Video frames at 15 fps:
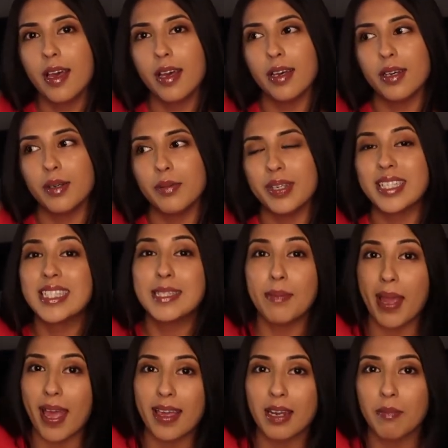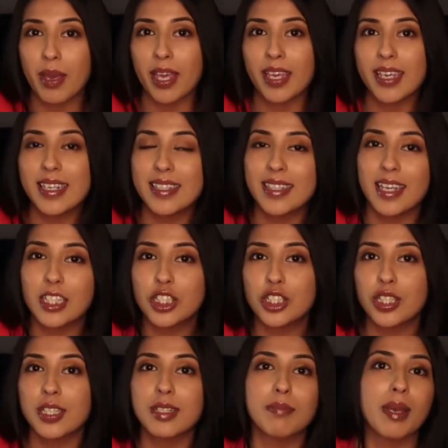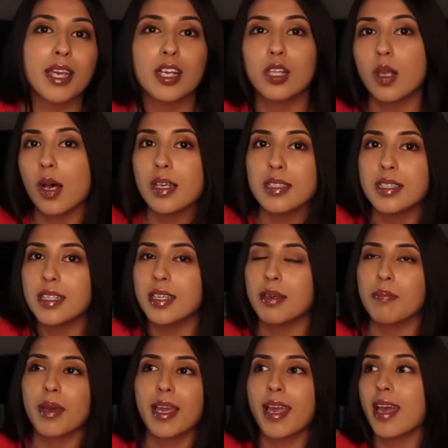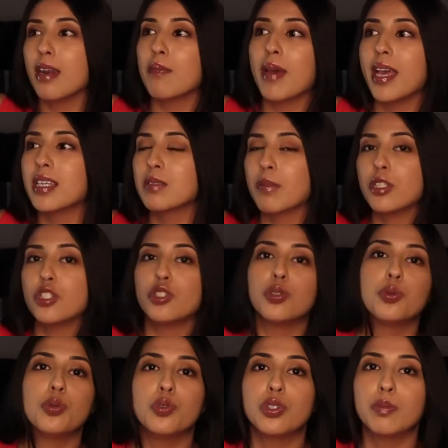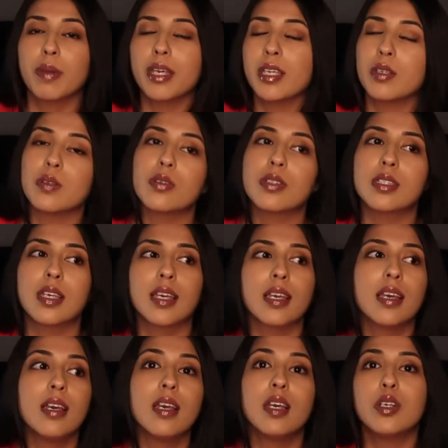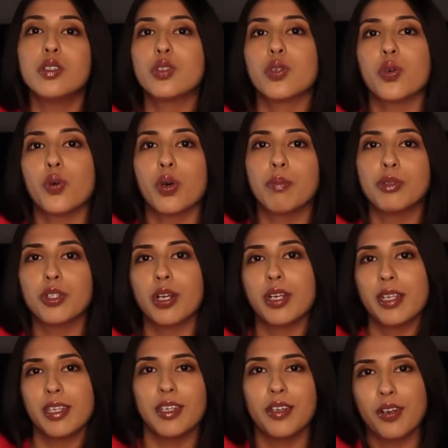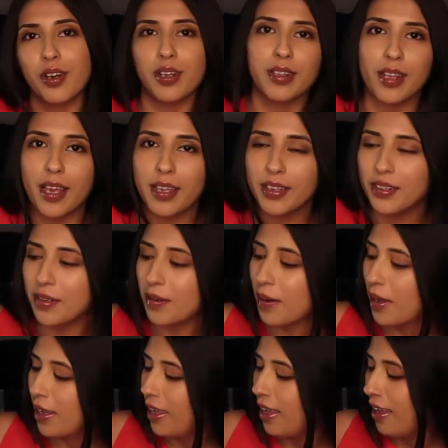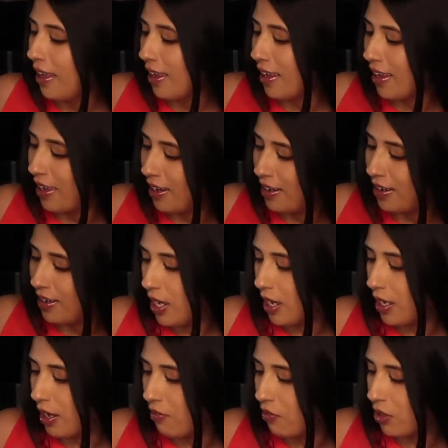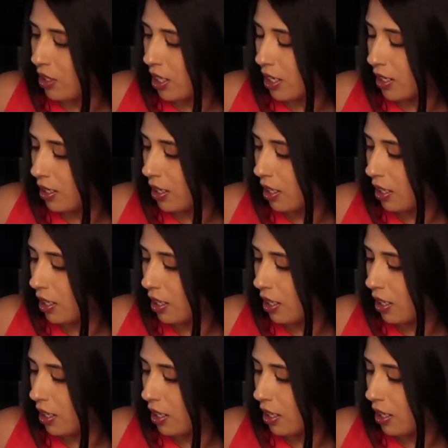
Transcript: um, expand my collection my closet my handbags my shoes my heels like so i'm trying to get on that you know and yeah i feel like